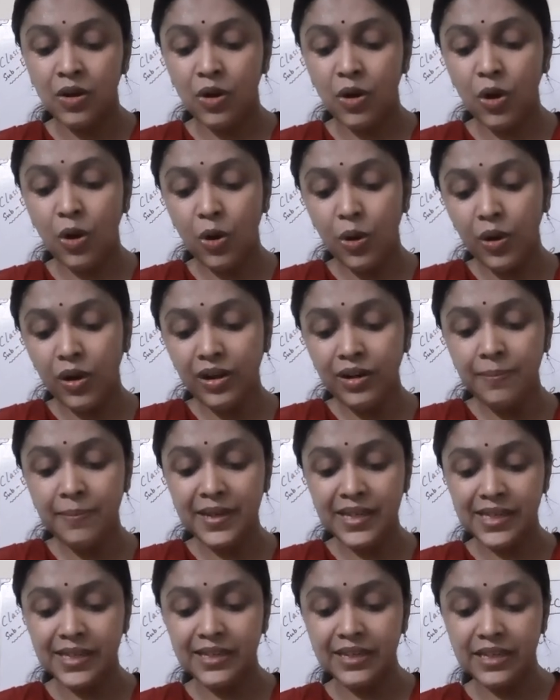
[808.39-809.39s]
all
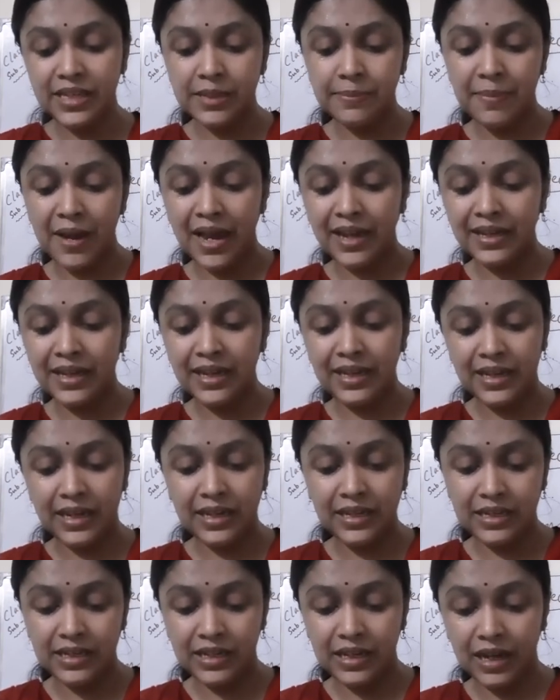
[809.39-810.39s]
businessmen in
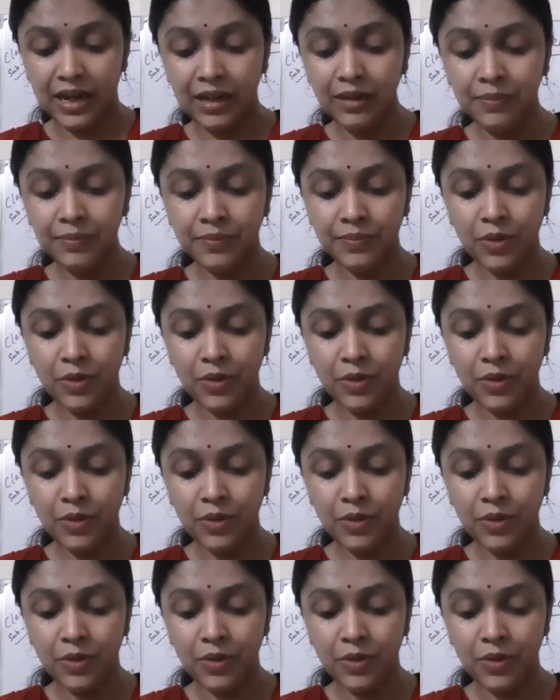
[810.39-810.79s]
India,